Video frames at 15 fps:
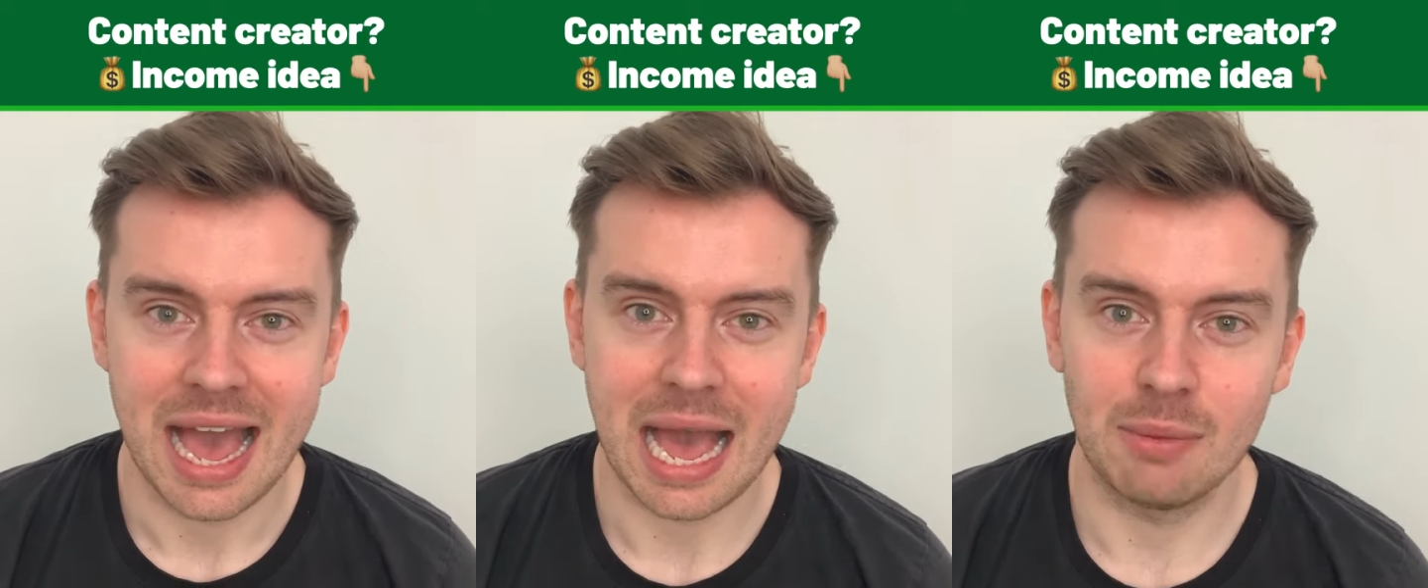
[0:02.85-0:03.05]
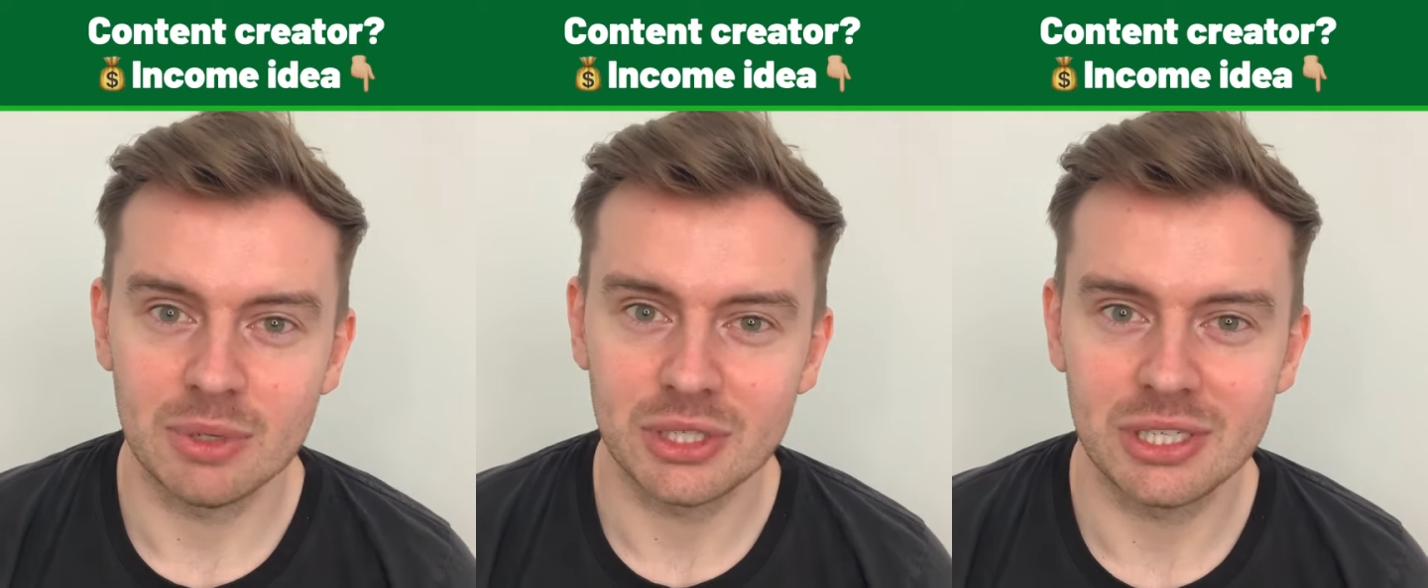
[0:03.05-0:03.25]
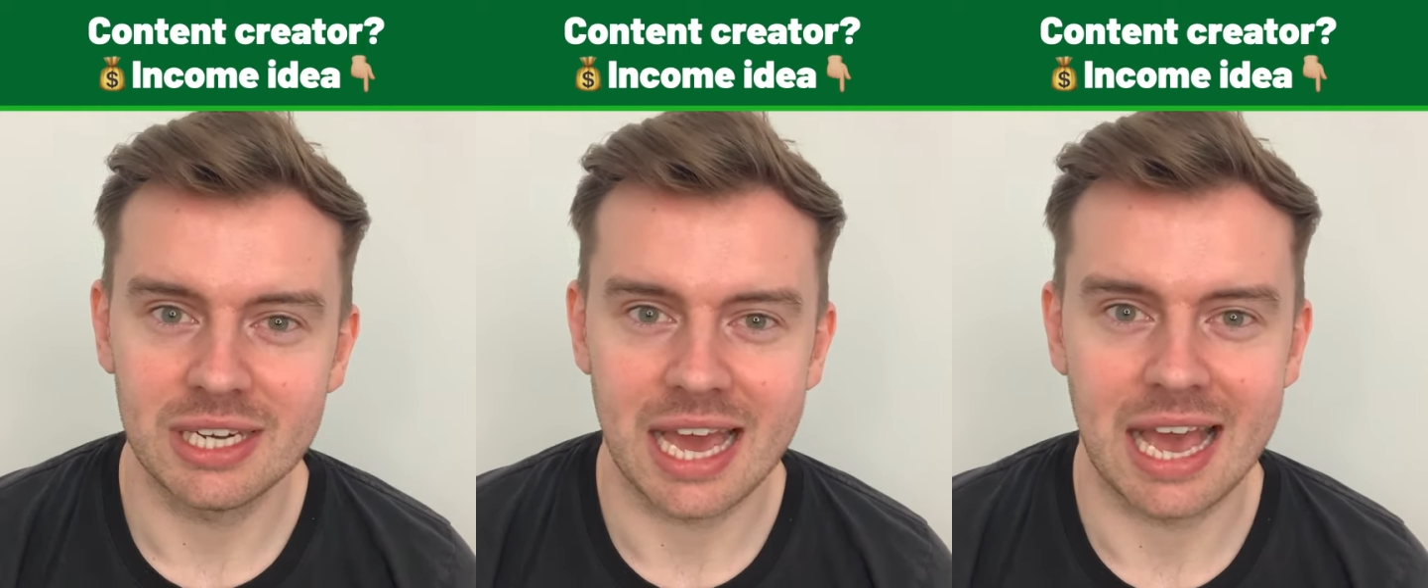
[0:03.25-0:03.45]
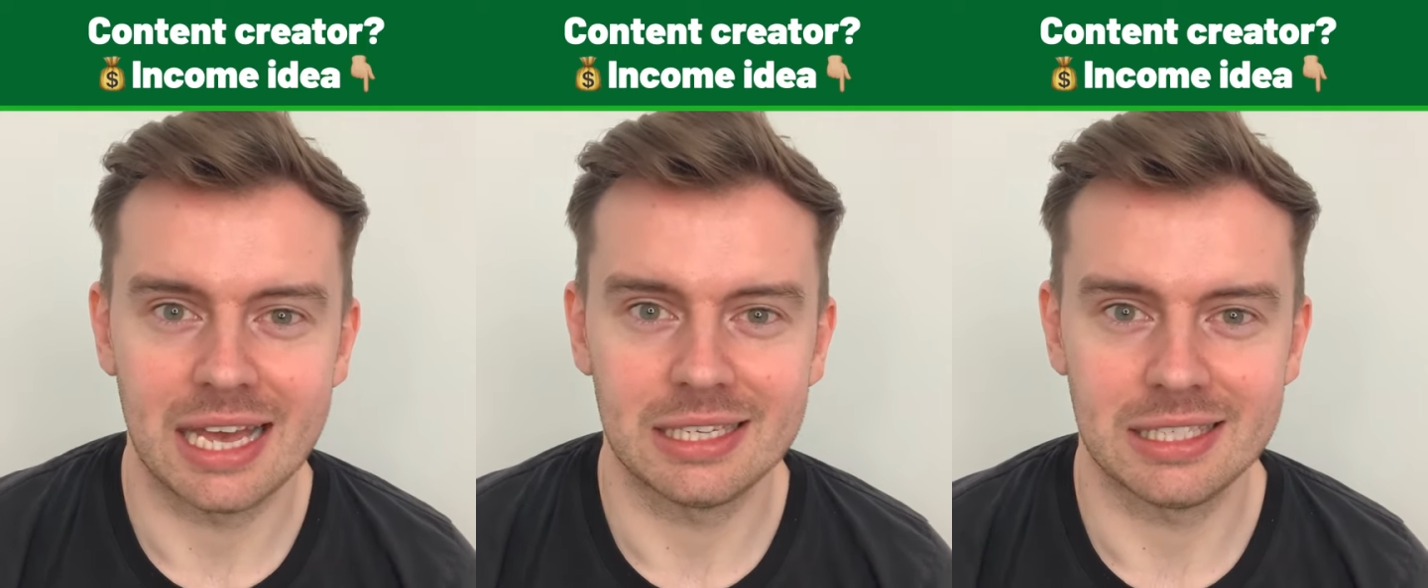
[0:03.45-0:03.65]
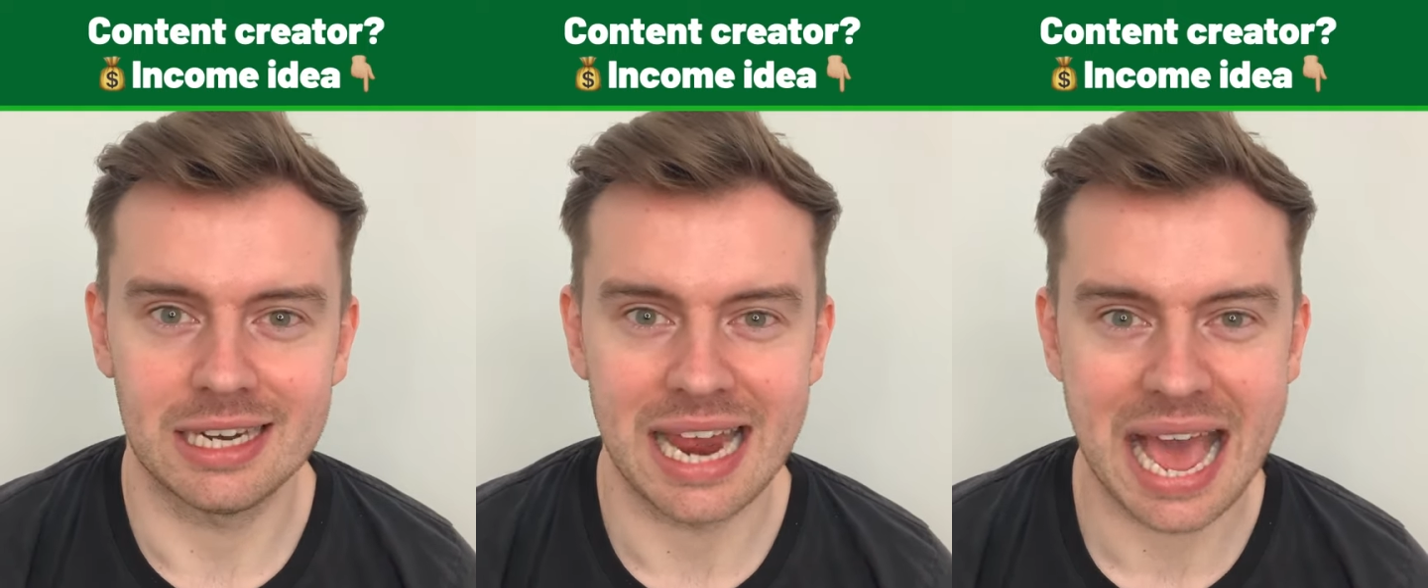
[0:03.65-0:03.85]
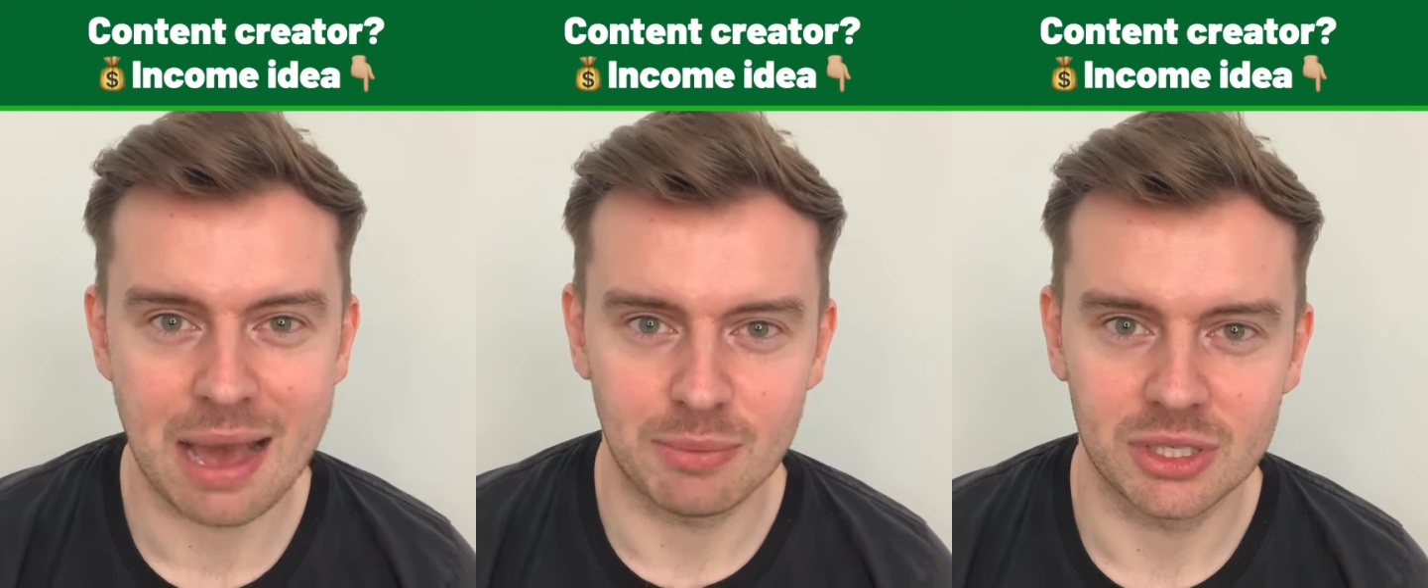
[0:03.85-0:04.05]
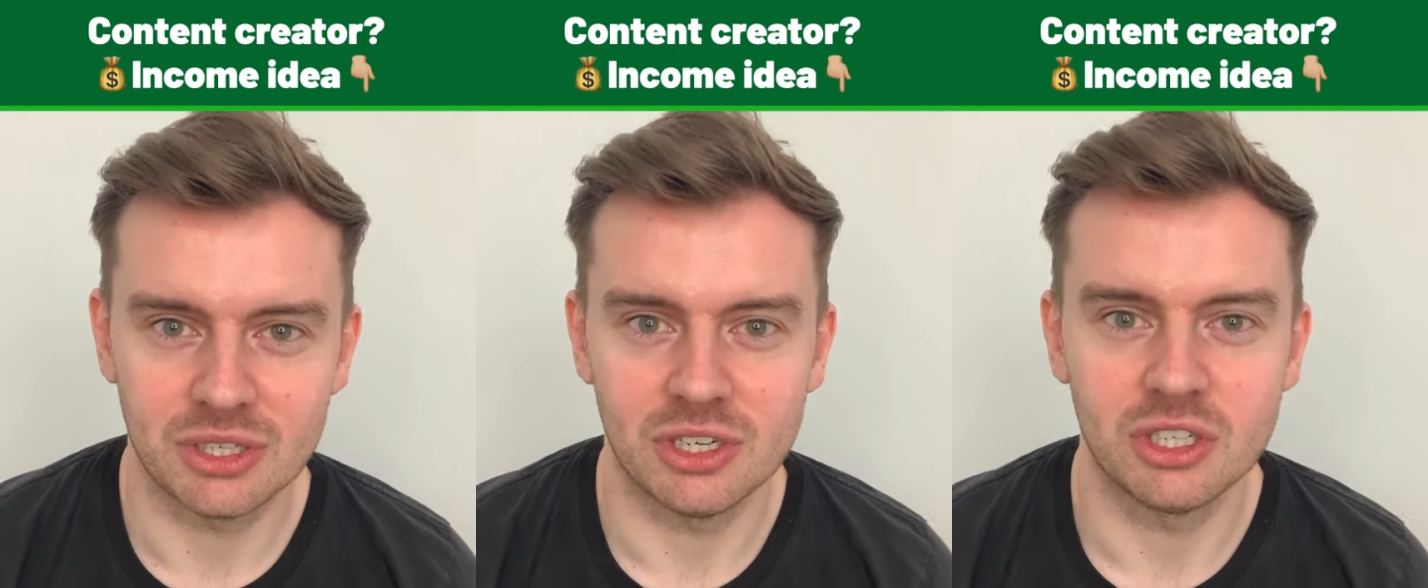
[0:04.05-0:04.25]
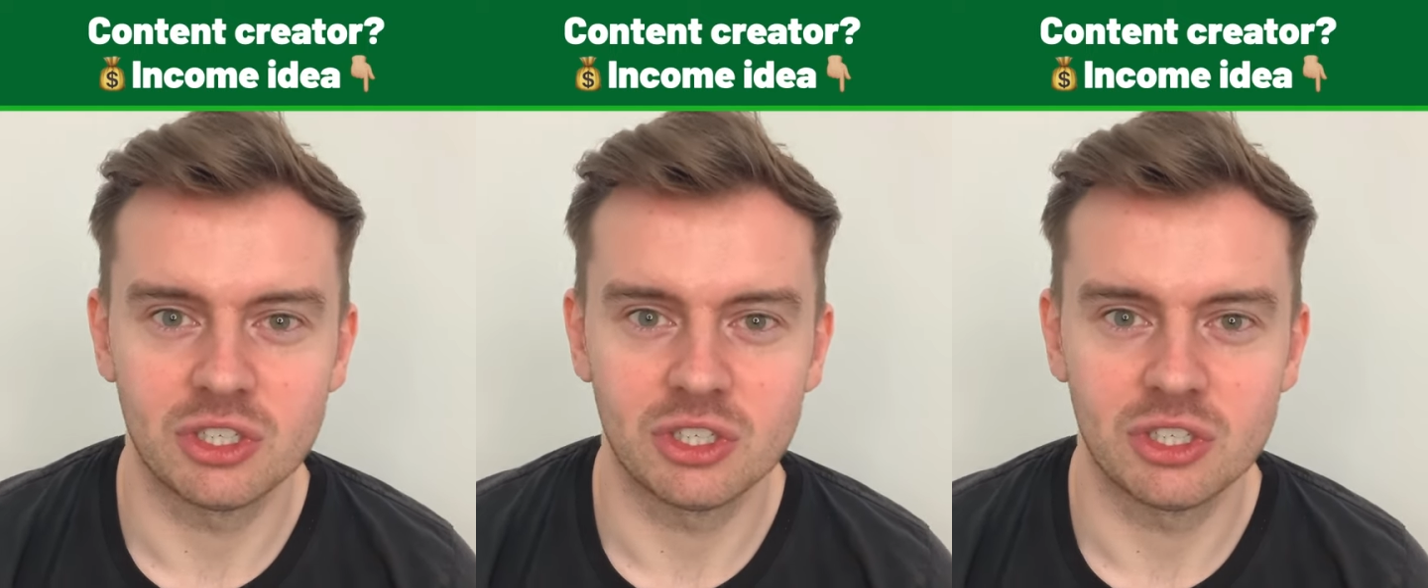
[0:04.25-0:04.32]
Amazon has an Amazon